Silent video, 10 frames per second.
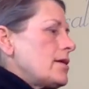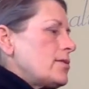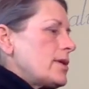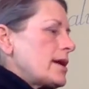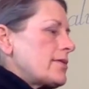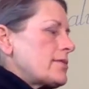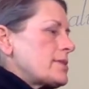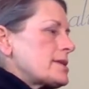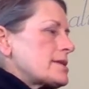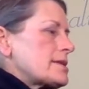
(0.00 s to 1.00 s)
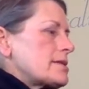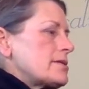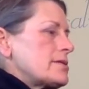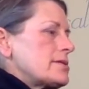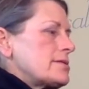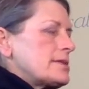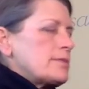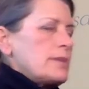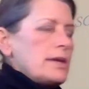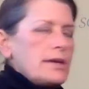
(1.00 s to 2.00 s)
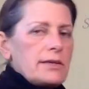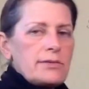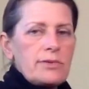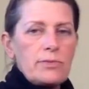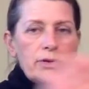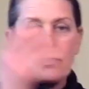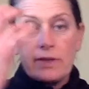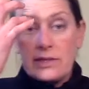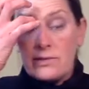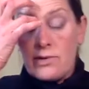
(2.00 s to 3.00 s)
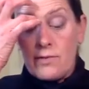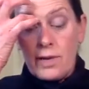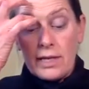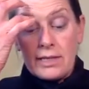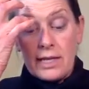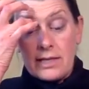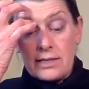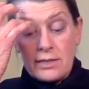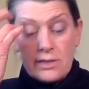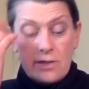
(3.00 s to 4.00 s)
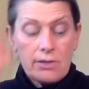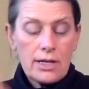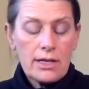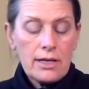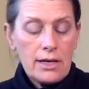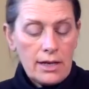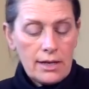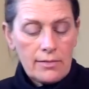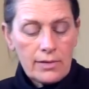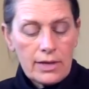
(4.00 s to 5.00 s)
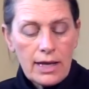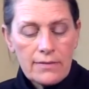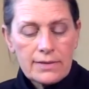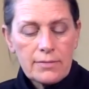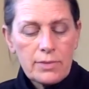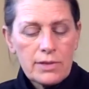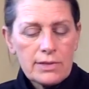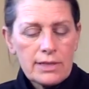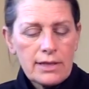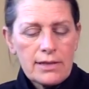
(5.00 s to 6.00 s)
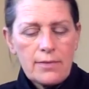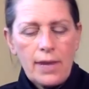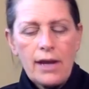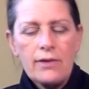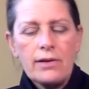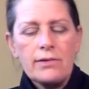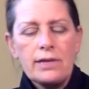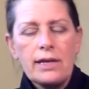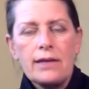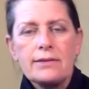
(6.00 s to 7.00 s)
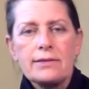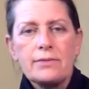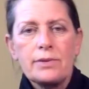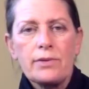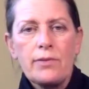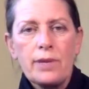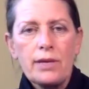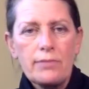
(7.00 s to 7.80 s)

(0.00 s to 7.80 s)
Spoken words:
whatever position you choose to be as we move into our meditation journey. I'm going to have some music in the background that has some drumming